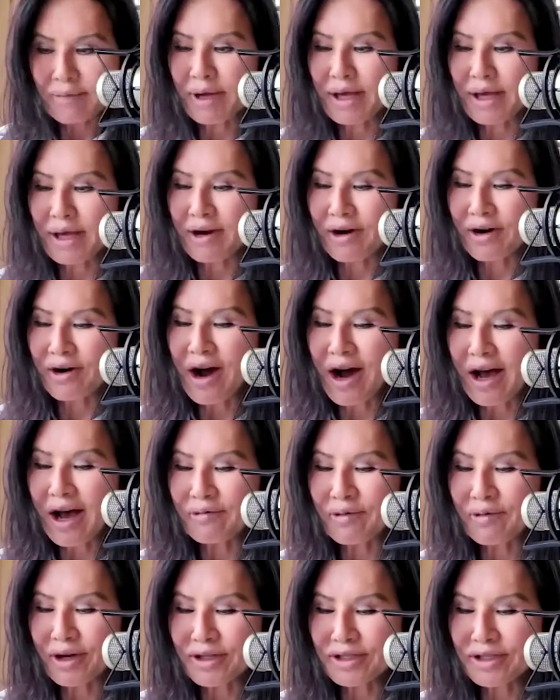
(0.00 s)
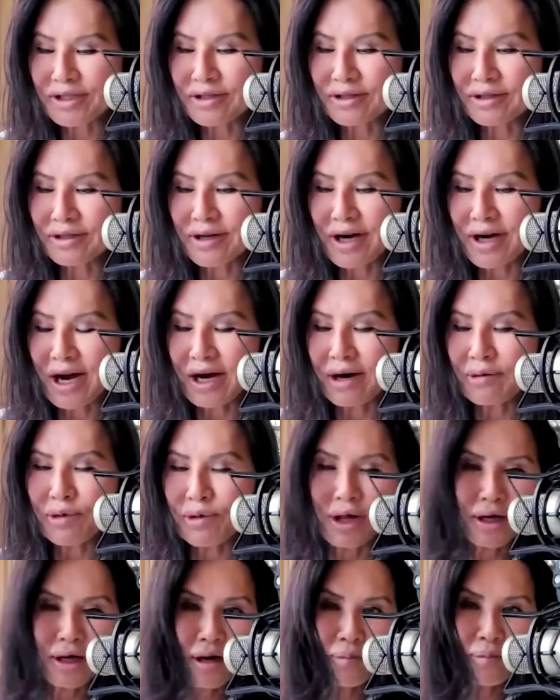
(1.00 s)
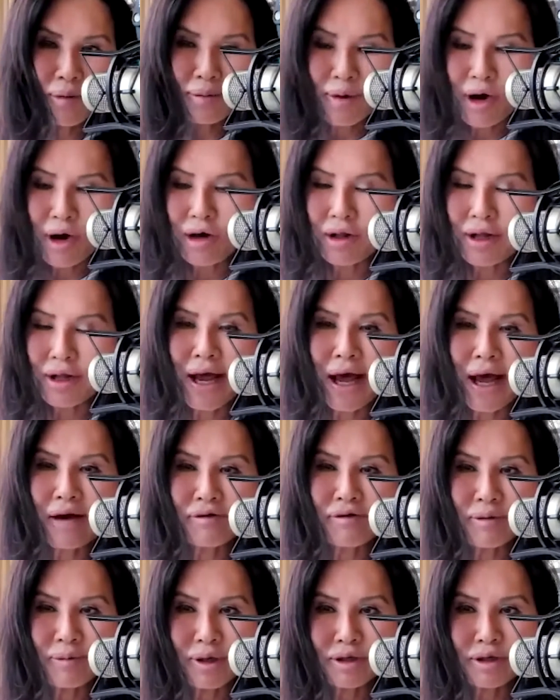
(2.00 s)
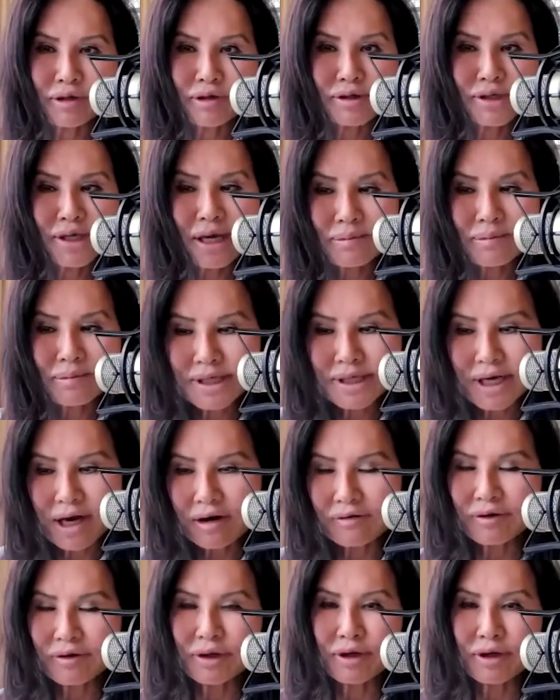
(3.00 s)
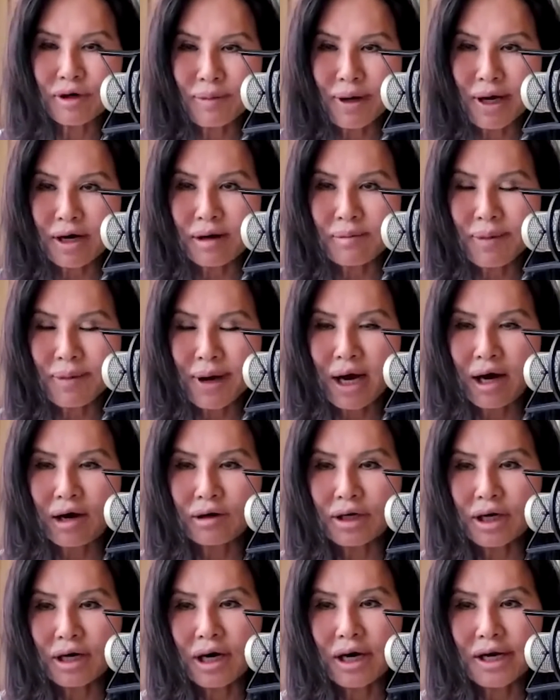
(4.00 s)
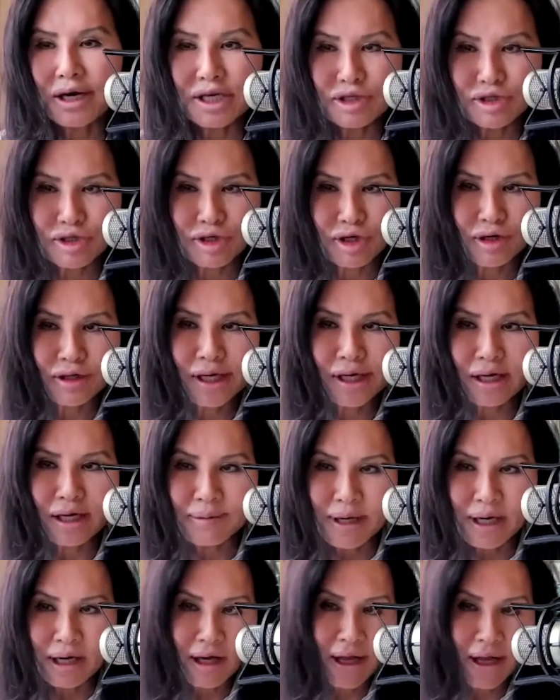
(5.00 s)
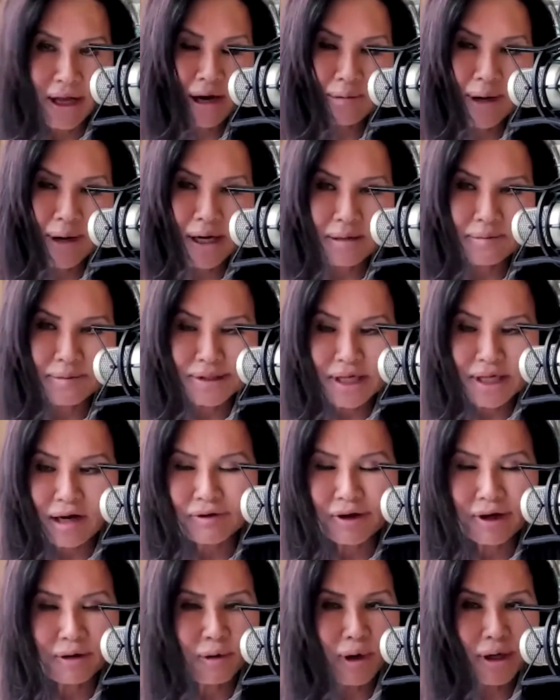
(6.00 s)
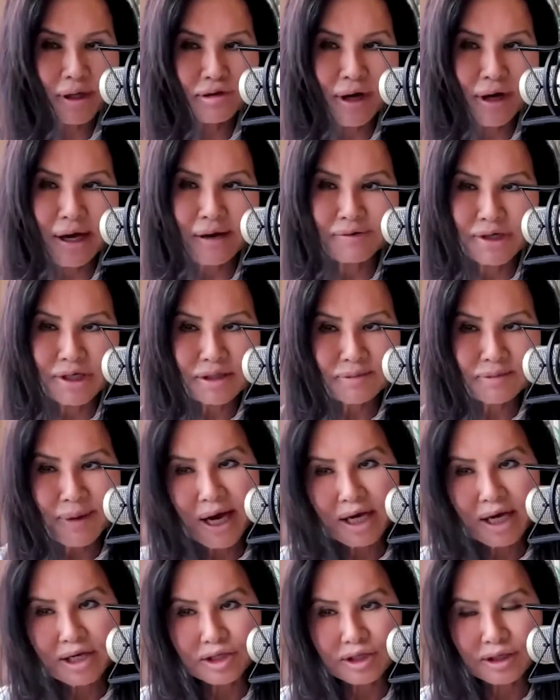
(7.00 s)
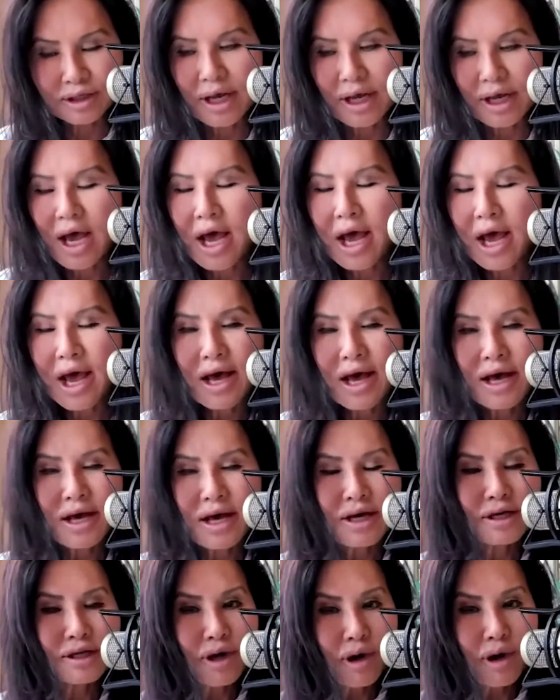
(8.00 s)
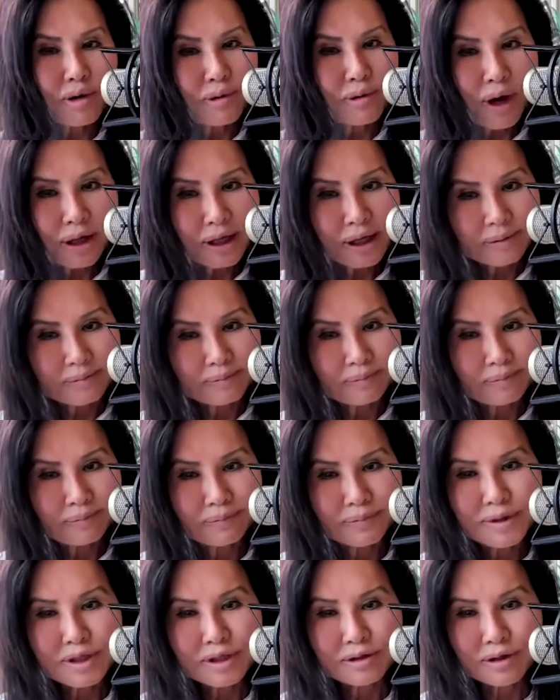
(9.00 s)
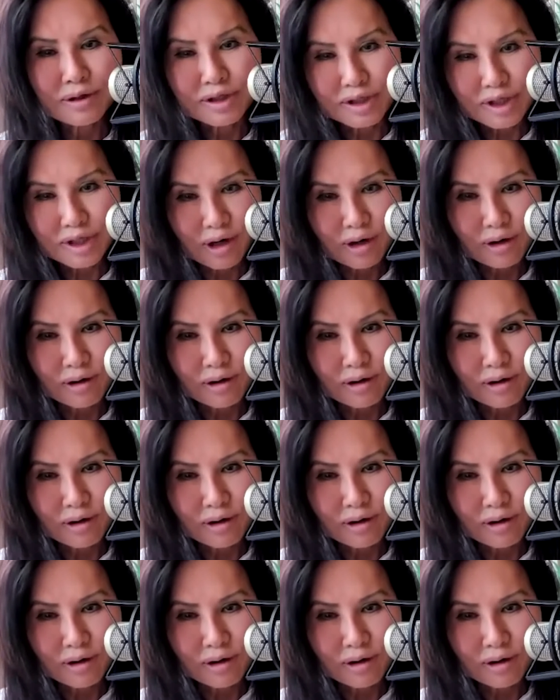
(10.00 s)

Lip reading: here, I want to welcome Bimal and have him introduce himself a little bit about his journey and about himself and what drives his passion. So welcome to the show.